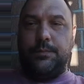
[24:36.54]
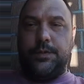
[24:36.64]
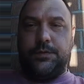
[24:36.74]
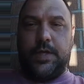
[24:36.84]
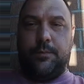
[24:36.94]

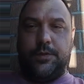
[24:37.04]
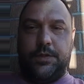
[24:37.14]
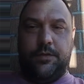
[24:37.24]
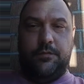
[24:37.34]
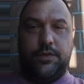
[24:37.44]
So
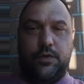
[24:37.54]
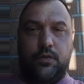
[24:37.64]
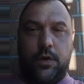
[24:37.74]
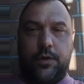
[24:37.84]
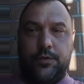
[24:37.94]
Cybersyn envisioned
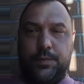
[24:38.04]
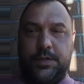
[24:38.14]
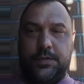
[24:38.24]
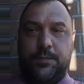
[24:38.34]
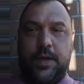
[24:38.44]
workers
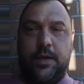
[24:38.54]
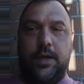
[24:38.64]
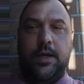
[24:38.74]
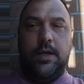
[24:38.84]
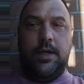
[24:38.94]

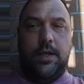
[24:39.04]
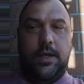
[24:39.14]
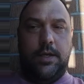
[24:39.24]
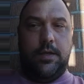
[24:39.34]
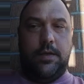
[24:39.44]
participating
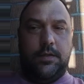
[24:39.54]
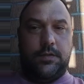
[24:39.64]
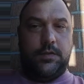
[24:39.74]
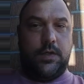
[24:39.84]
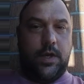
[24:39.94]
in
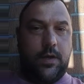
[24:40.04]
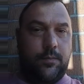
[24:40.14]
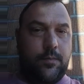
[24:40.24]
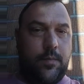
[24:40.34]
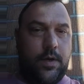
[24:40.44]
this
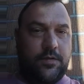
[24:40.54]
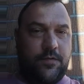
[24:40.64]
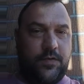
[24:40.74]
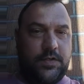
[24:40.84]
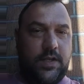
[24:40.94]

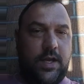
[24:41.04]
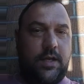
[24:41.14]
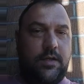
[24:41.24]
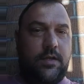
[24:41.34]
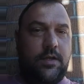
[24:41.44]

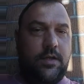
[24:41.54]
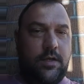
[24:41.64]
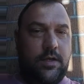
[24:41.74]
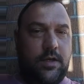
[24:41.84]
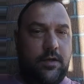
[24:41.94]
sophisticated,
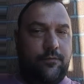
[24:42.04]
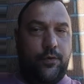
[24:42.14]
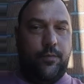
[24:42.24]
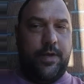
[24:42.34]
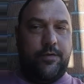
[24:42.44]
if
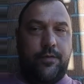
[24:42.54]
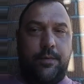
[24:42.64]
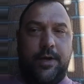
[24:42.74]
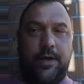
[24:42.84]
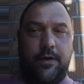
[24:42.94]

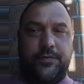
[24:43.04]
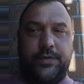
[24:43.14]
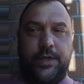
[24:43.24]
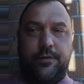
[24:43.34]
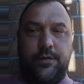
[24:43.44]
rudimentary by our
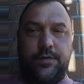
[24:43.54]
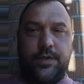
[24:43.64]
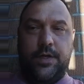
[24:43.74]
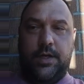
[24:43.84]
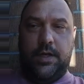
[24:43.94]

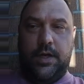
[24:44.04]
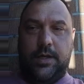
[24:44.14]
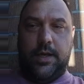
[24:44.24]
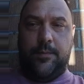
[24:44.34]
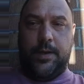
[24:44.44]
standards,
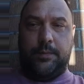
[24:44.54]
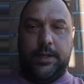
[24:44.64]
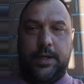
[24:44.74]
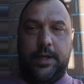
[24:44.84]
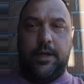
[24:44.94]
economic
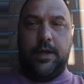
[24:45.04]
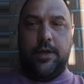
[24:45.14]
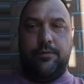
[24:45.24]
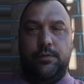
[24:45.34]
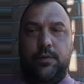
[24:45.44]
planning
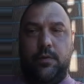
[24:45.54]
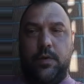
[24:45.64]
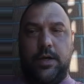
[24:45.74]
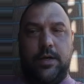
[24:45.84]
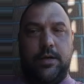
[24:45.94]

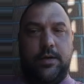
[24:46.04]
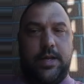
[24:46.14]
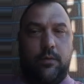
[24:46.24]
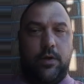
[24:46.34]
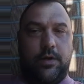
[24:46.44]
through a
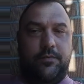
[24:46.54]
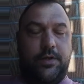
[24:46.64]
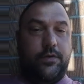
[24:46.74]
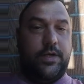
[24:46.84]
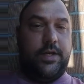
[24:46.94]
network of
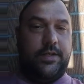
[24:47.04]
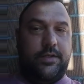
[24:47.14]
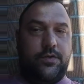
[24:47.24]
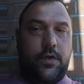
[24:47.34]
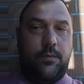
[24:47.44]

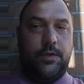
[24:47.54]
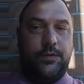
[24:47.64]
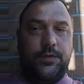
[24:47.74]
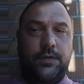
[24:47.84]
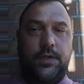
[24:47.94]
interconnected
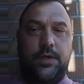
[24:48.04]
terminals.